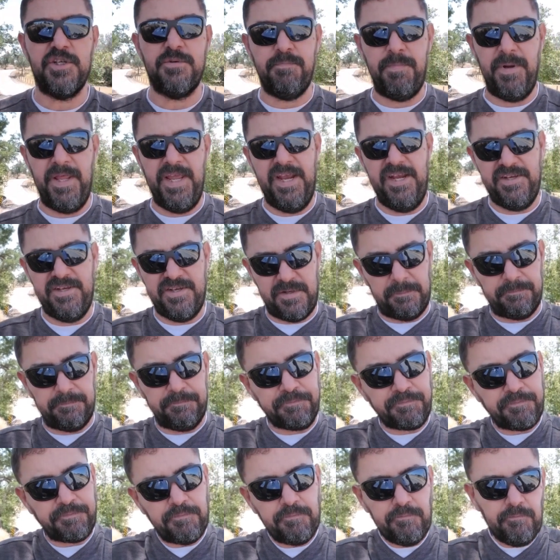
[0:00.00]
Please
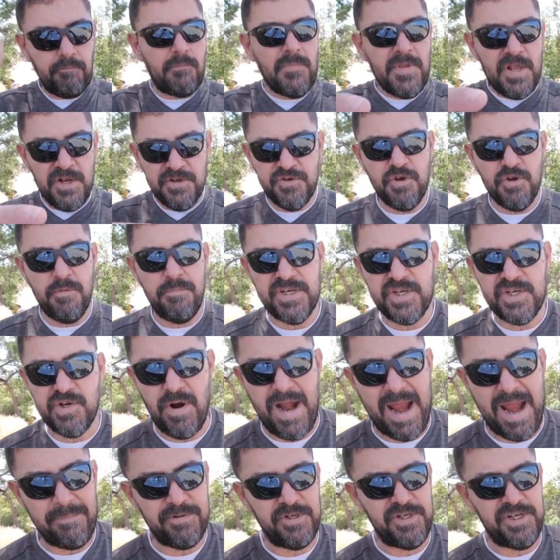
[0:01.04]

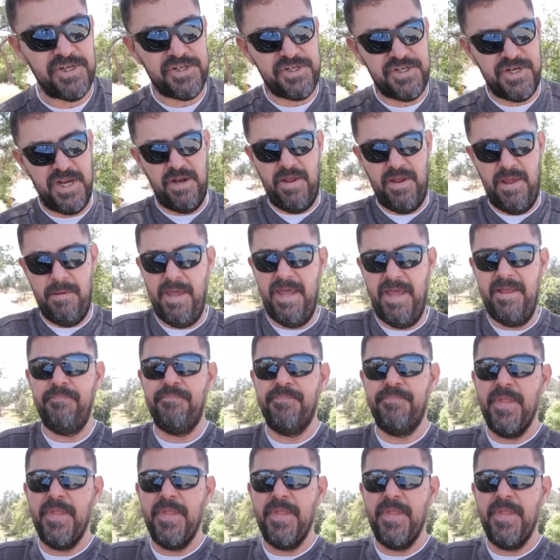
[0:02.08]
subscribe to this channel. Amen.